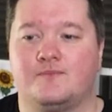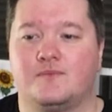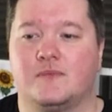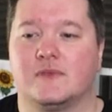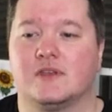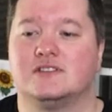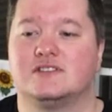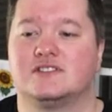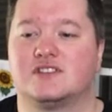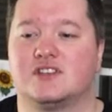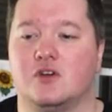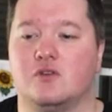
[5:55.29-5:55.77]

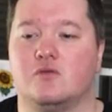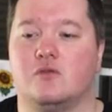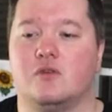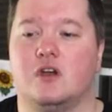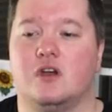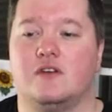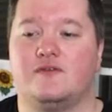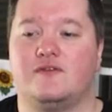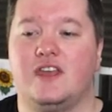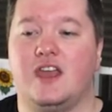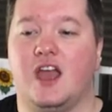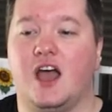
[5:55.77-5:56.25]
So
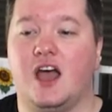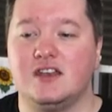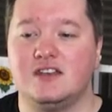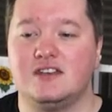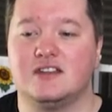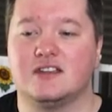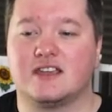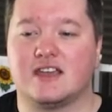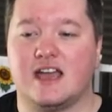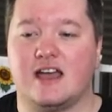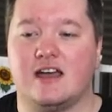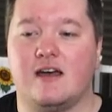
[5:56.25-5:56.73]
the
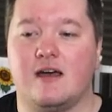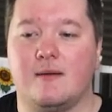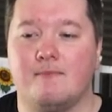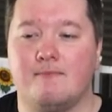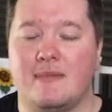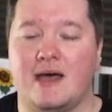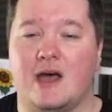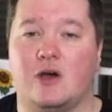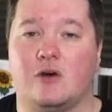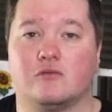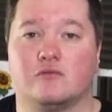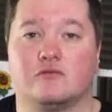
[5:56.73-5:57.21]
undercut
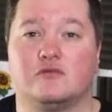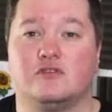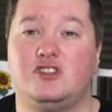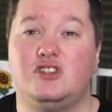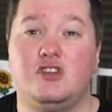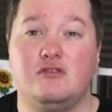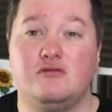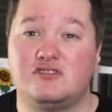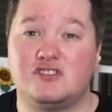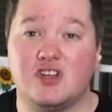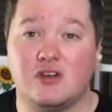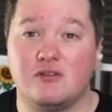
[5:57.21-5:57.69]
amount, you
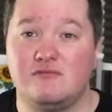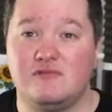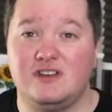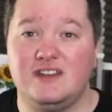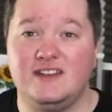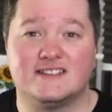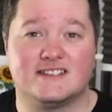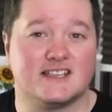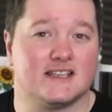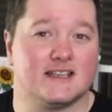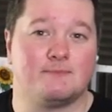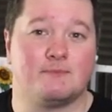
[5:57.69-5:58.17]
don't need
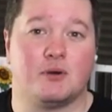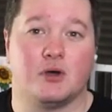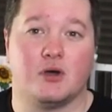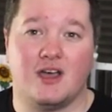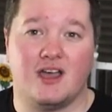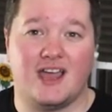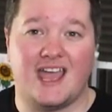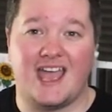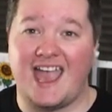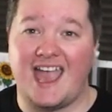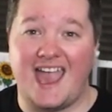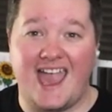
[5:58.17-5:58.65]
to put
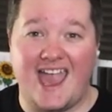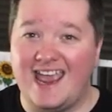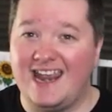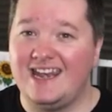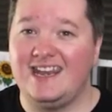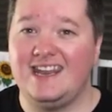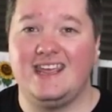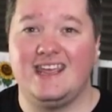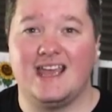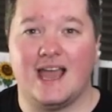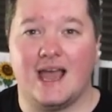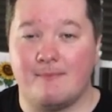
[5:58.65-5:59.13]

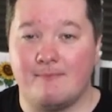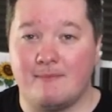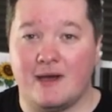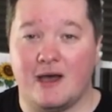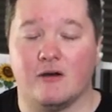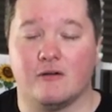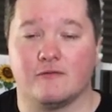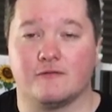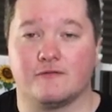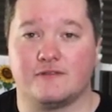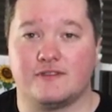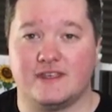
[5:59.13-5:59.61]
any
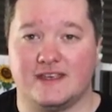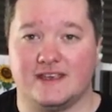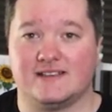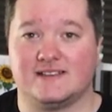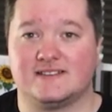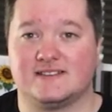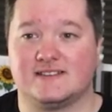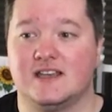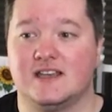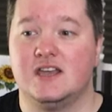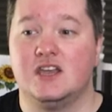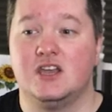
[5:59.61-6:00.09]
amount for this.
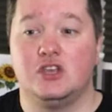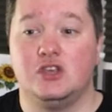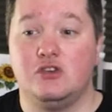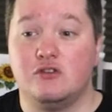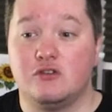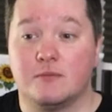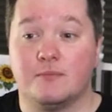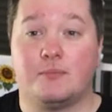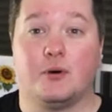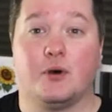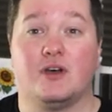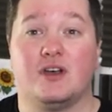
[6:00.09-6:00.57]
You can
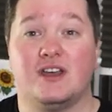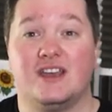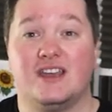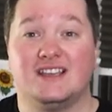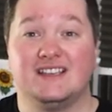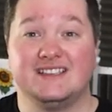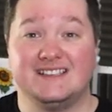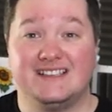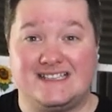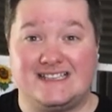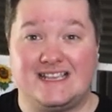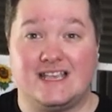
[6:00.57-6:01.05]
put
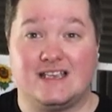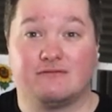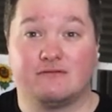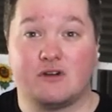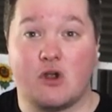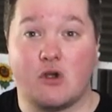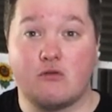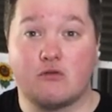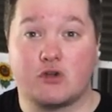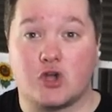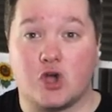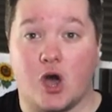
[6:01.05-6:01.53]
zero
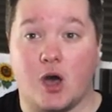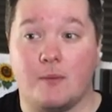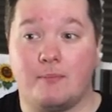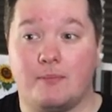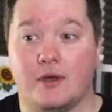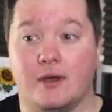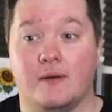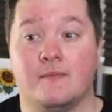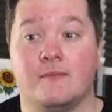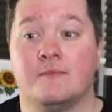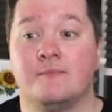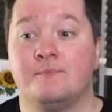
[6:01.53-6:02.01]

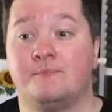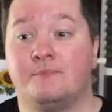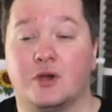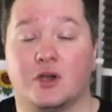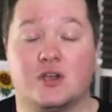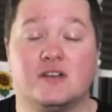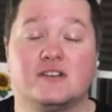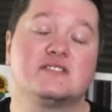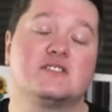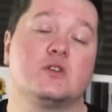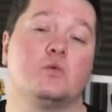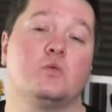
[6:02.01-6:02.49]
copper.
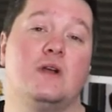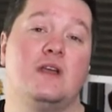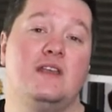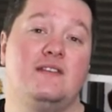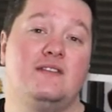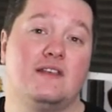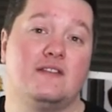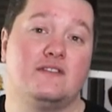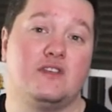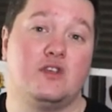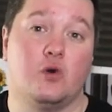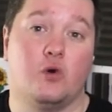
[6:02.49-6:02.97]
Because the way that
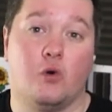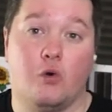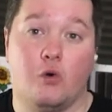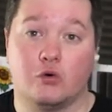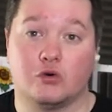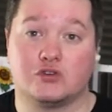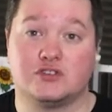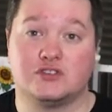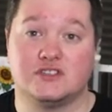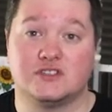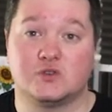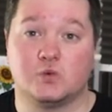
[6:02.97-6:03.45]
the
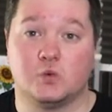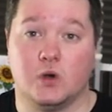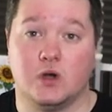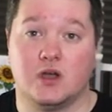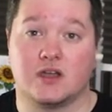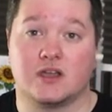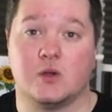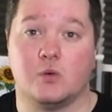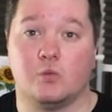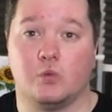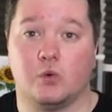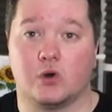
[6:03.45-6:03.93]
auctions work
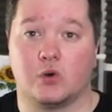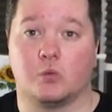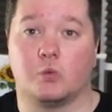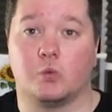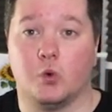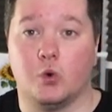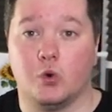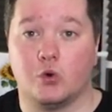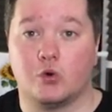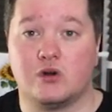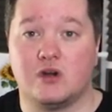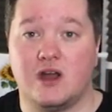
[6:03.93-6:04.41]
in World of
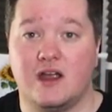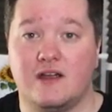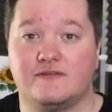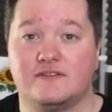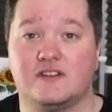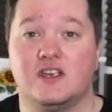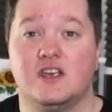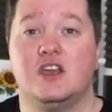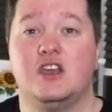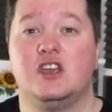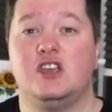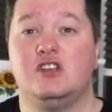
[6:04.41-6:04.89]
Warcraft,
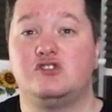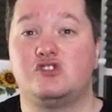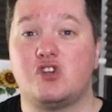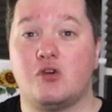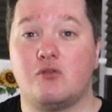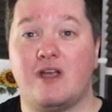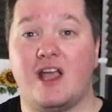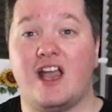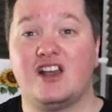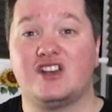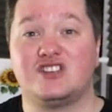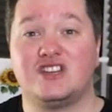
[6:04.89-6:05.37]
you don't
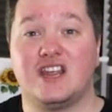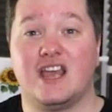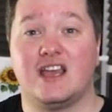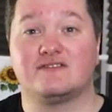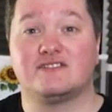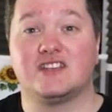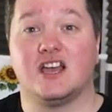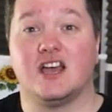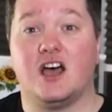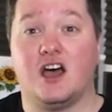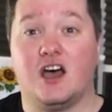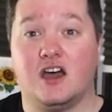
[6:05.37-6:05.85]
actually have
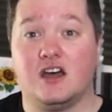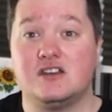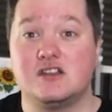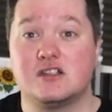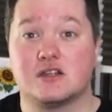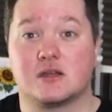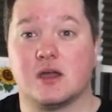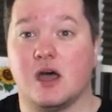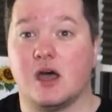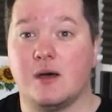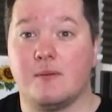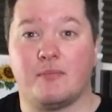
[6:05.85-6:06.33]
to
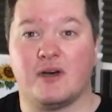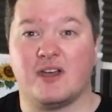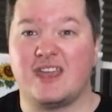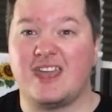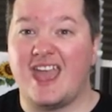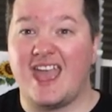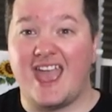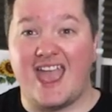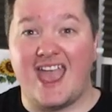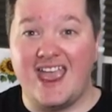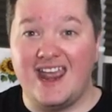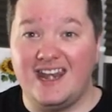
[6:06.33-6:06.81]
undercut by
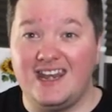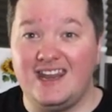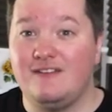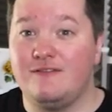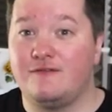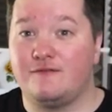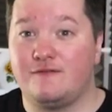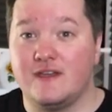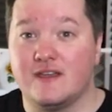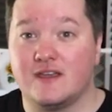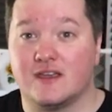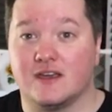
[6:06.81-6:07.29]
any
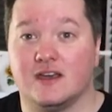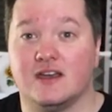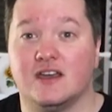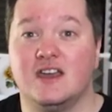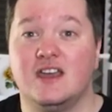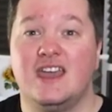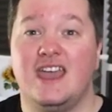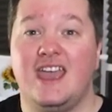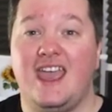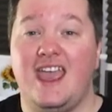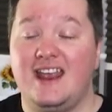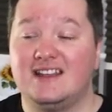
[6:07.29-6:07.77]
figure.
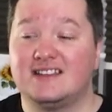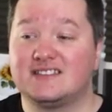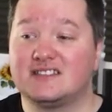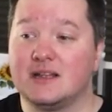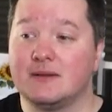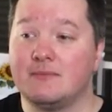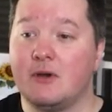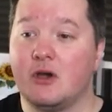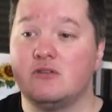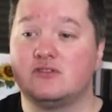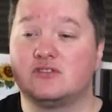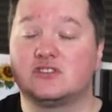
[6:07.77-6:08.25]
It's the
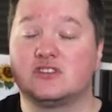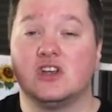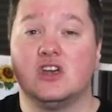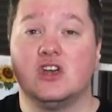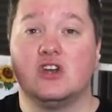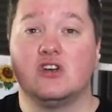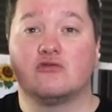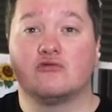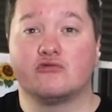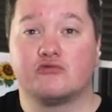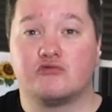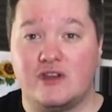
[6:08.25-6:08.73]
most
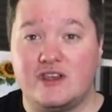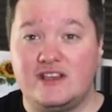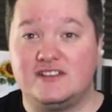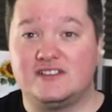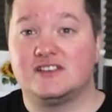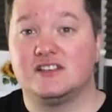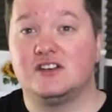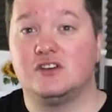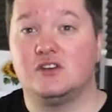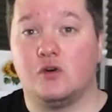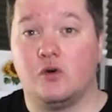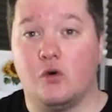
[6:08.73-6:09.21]

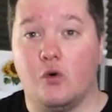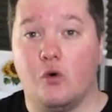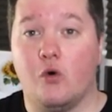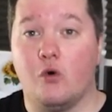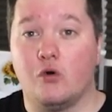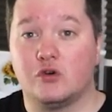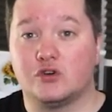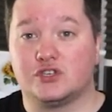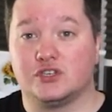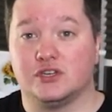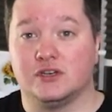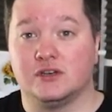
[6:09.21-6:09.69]
recent
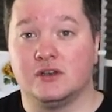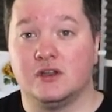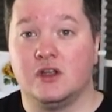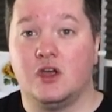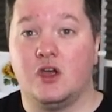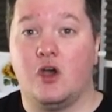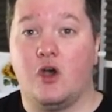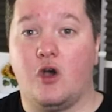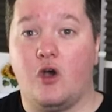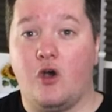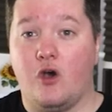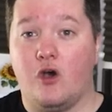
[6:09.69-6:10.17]
auction
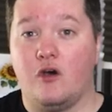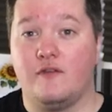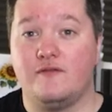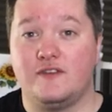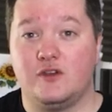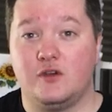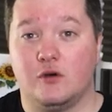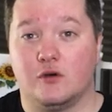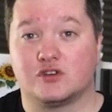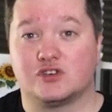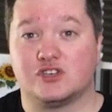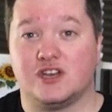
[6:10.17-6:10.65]
on the
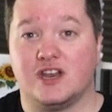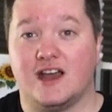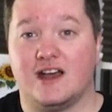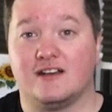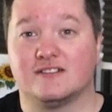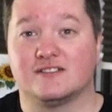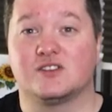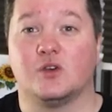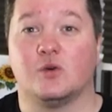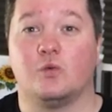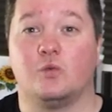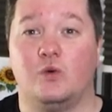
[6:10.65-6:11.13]
auction
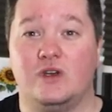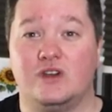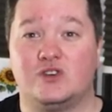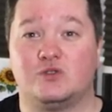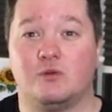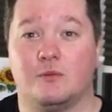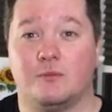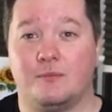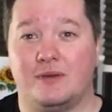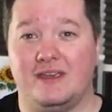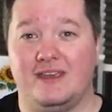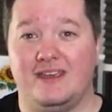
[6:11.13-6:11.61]
house, which will
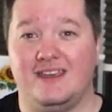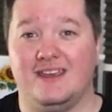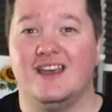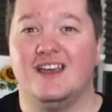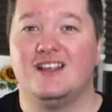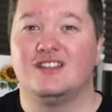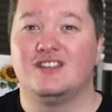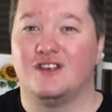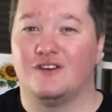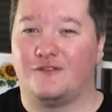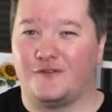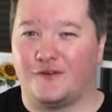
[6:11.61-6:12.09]
be
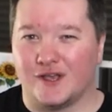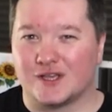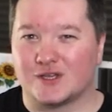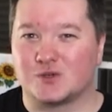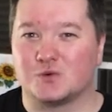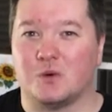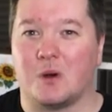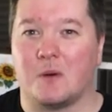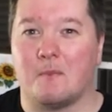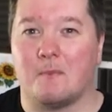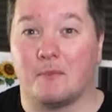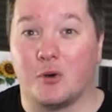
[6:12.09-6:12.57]
the first
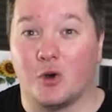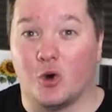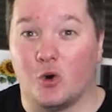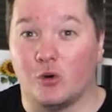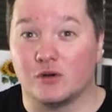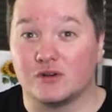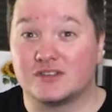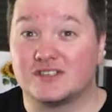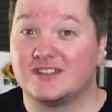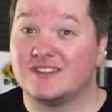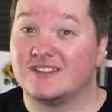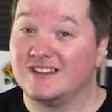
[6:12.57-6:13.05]
one
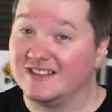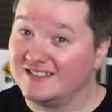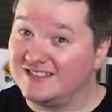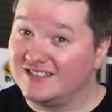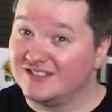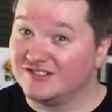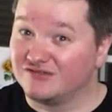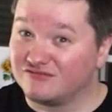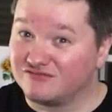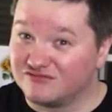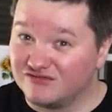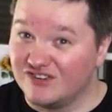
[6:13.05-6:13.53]
bought. This
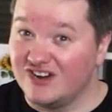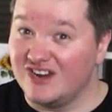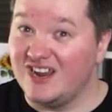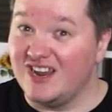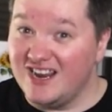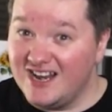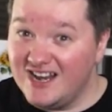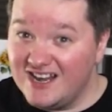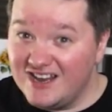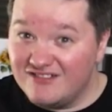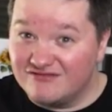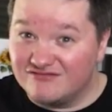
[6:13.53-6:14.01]
is
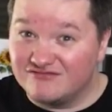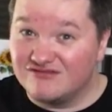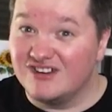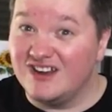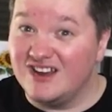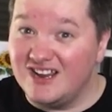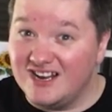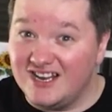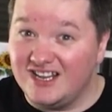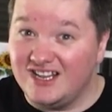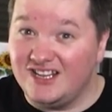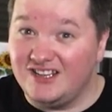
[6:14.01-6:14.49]
really,
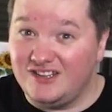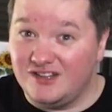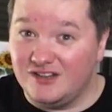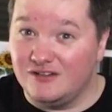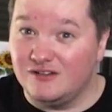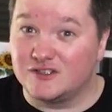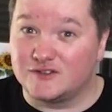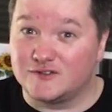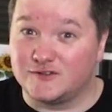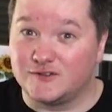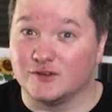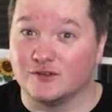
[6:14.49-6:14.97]
really
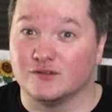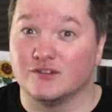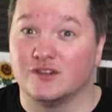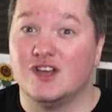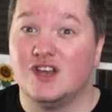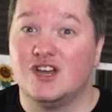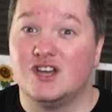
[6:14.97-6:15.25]
useful.